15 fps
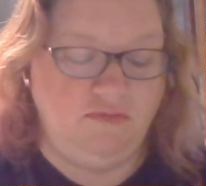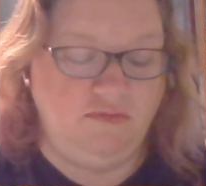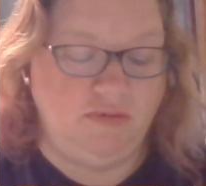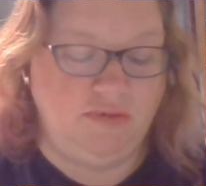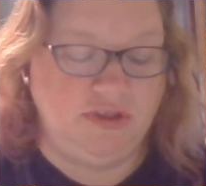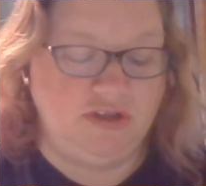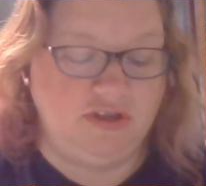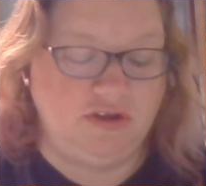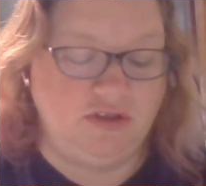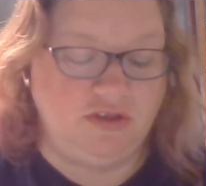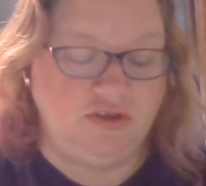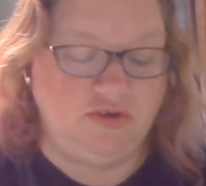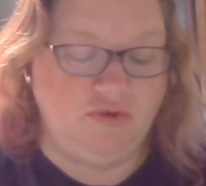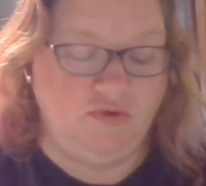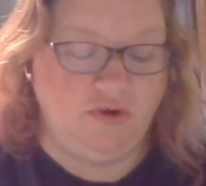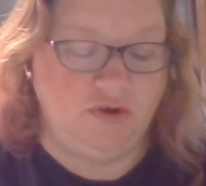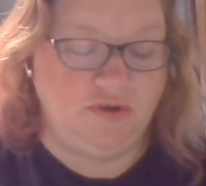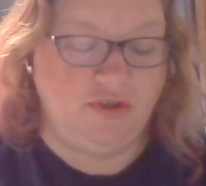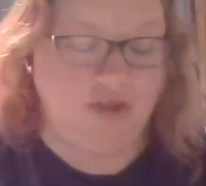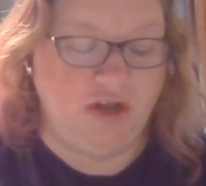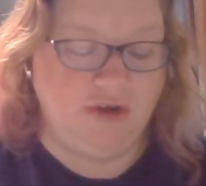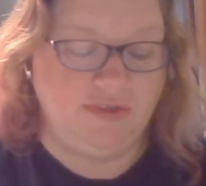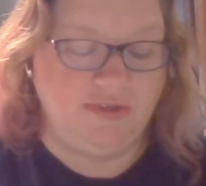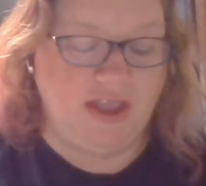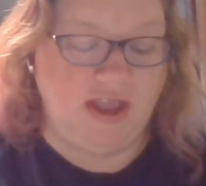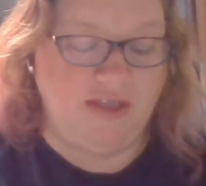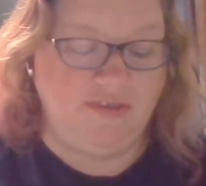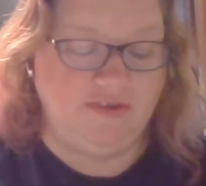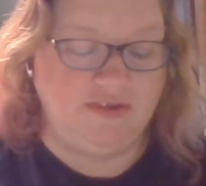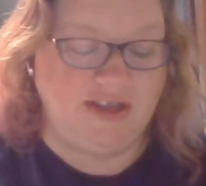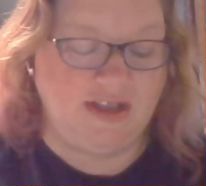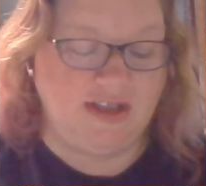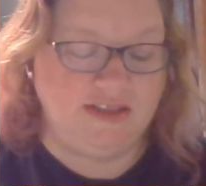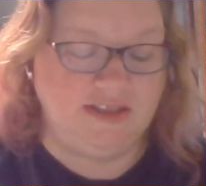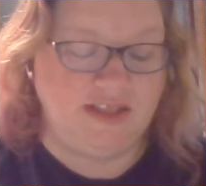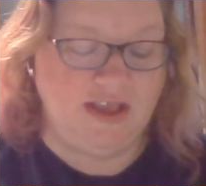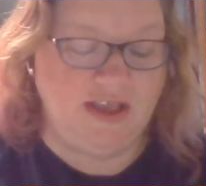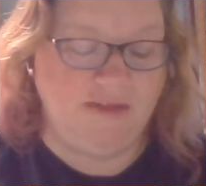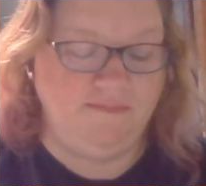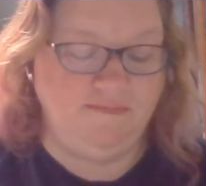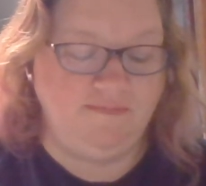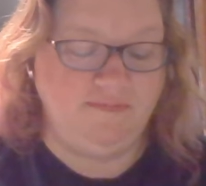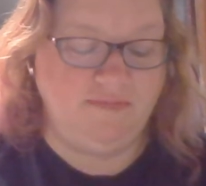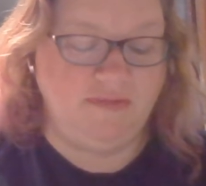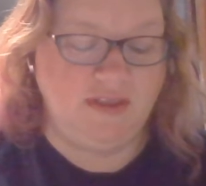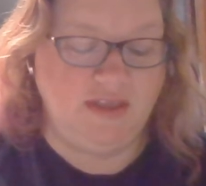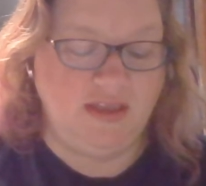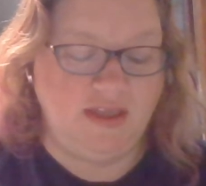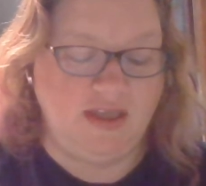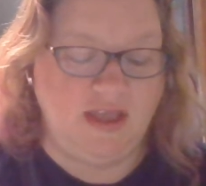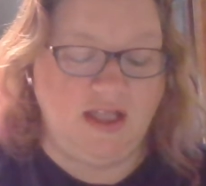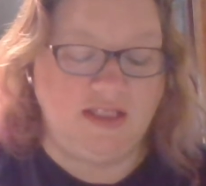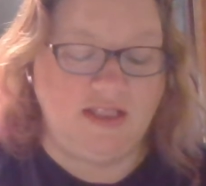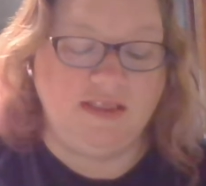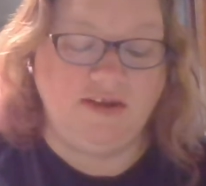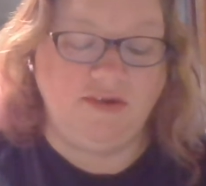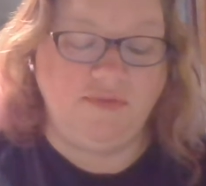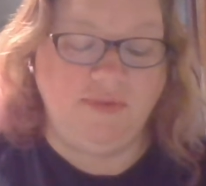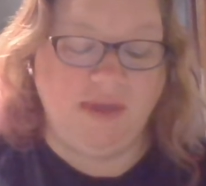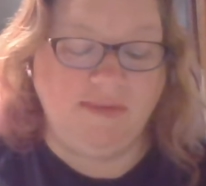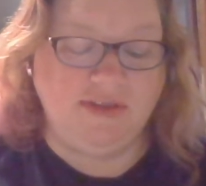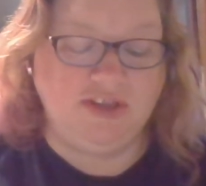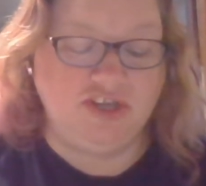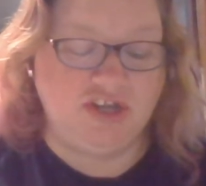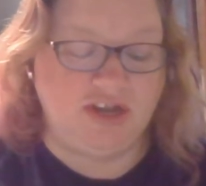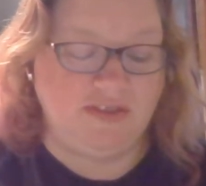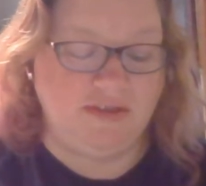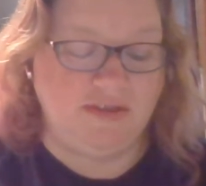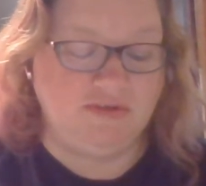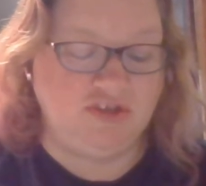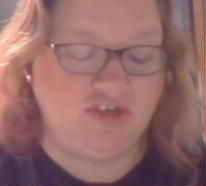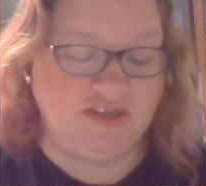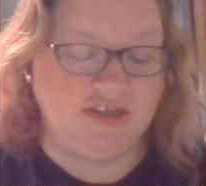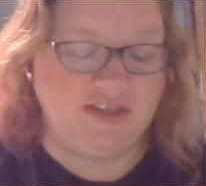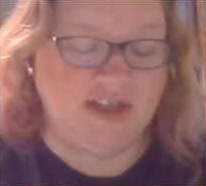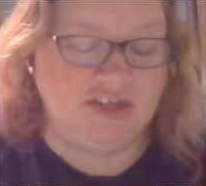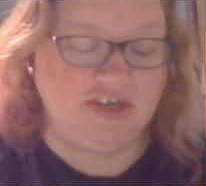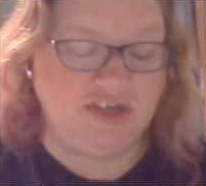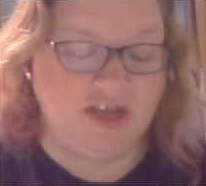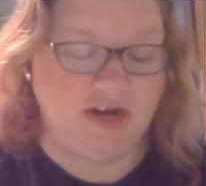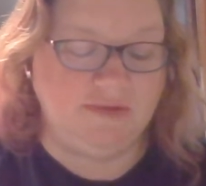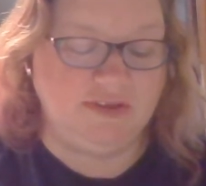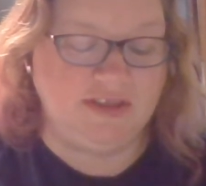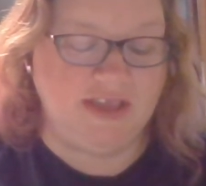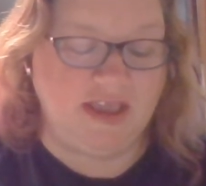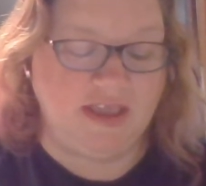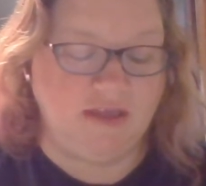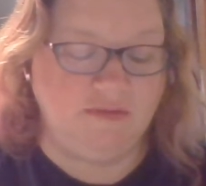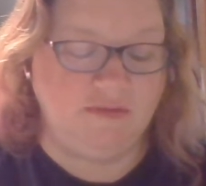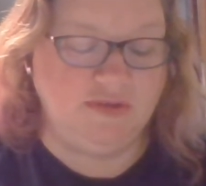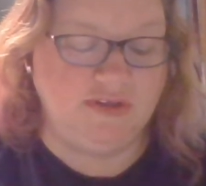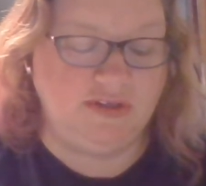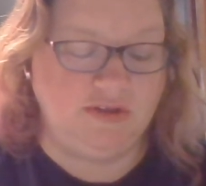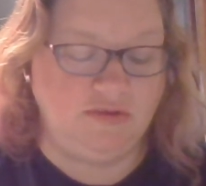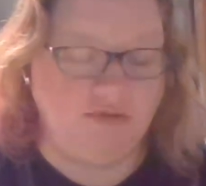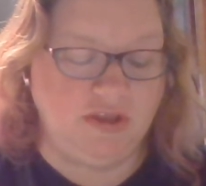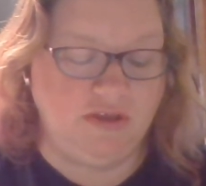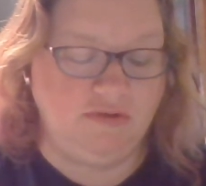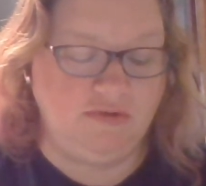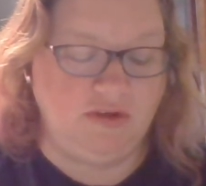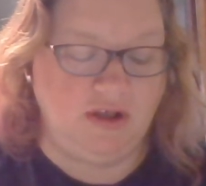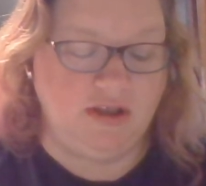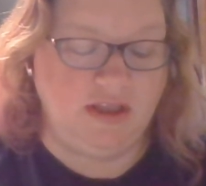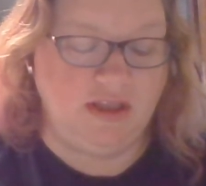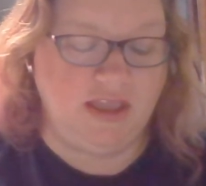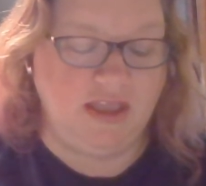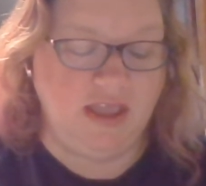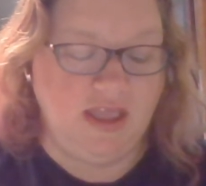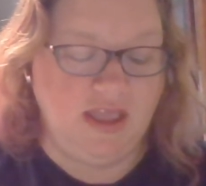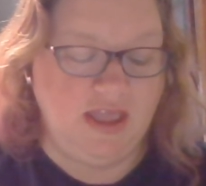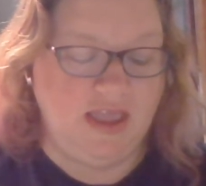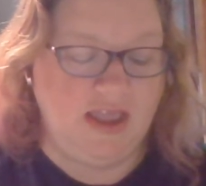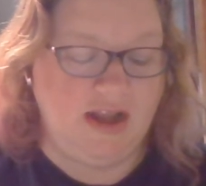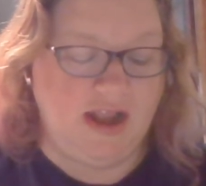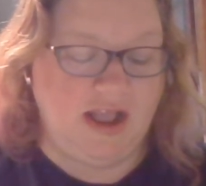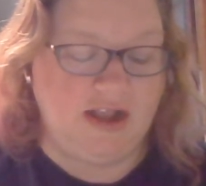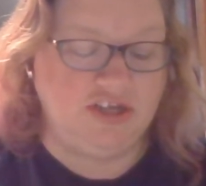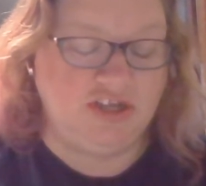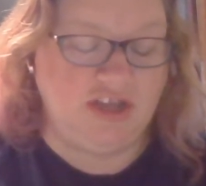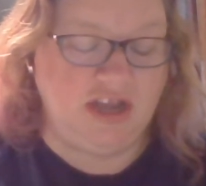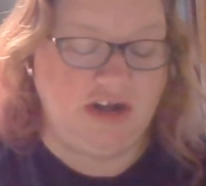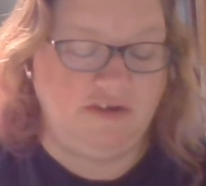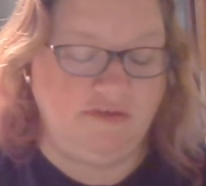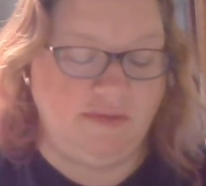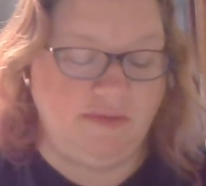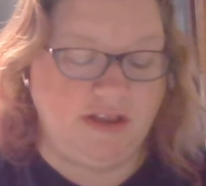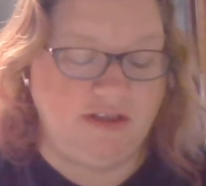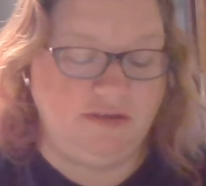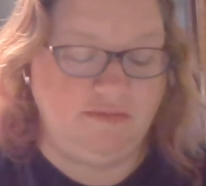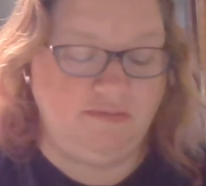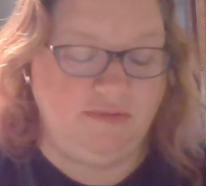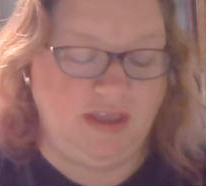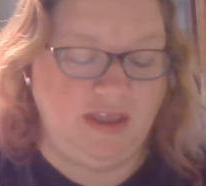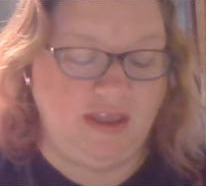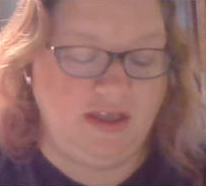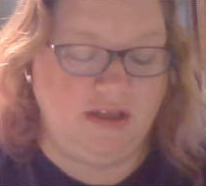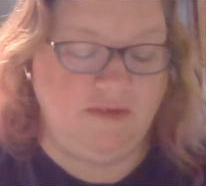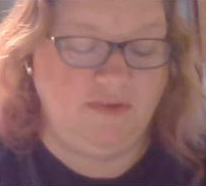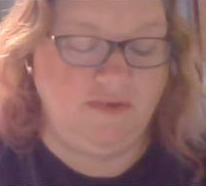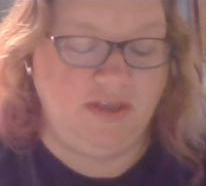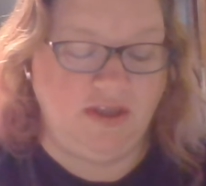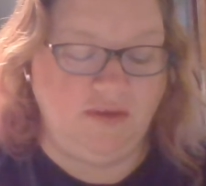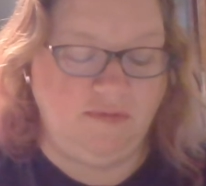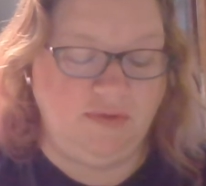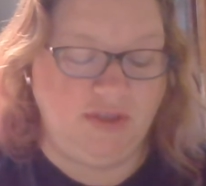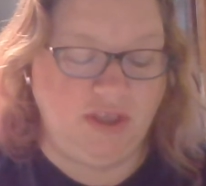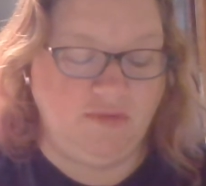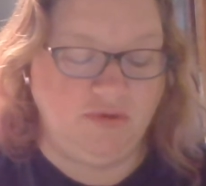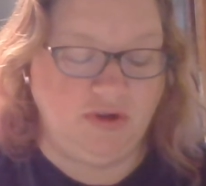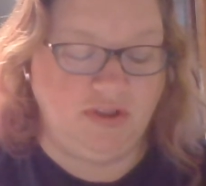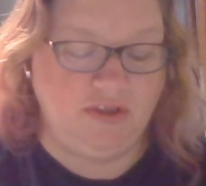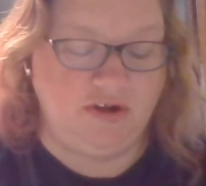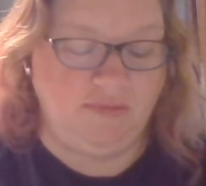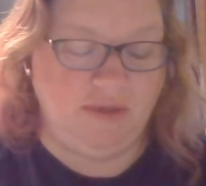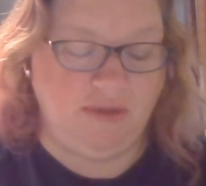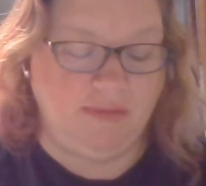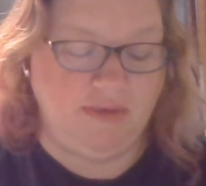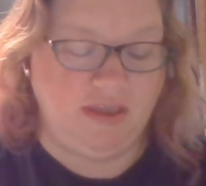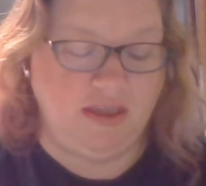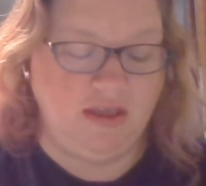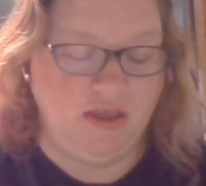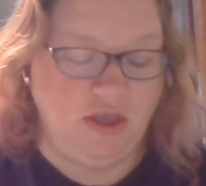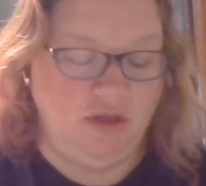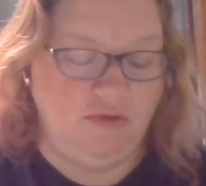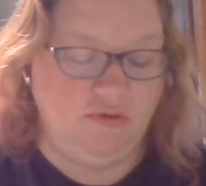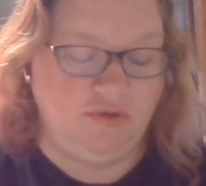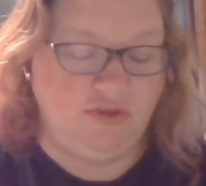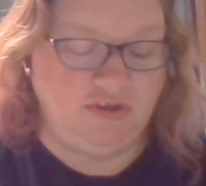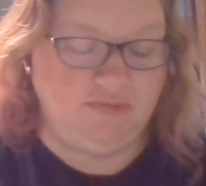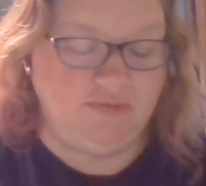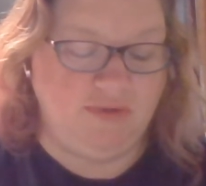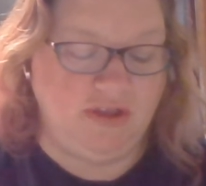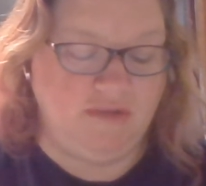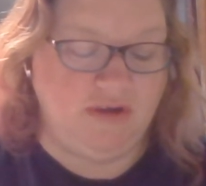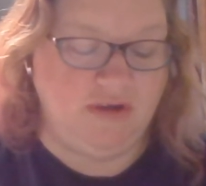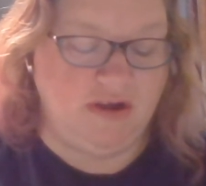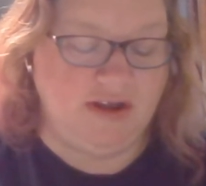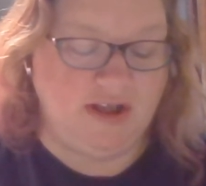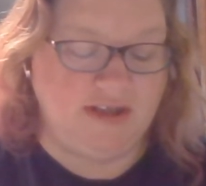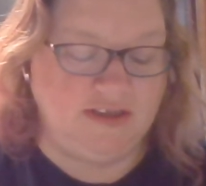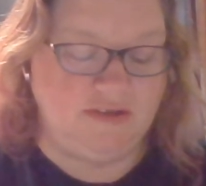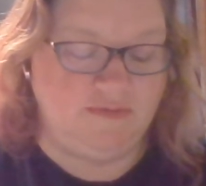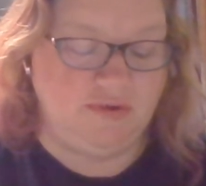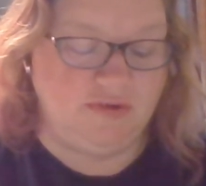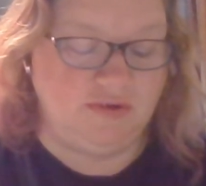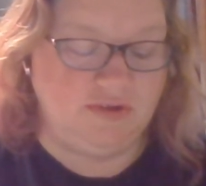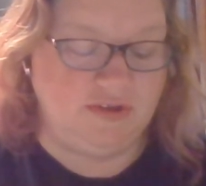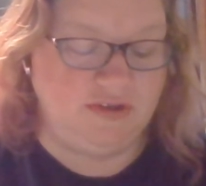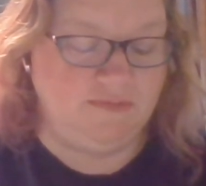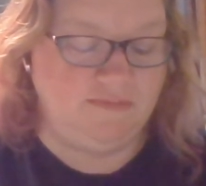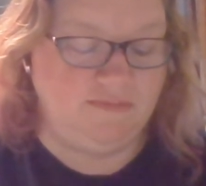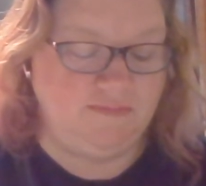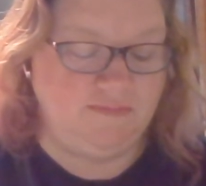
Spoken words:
When we took the tour, you know what they had in their science lab? A little baby chick that was just hatching out of its egg. It was so cute, Augie. It actually kind of reminded me of you when you were a little baby with those big brown eyes of yours.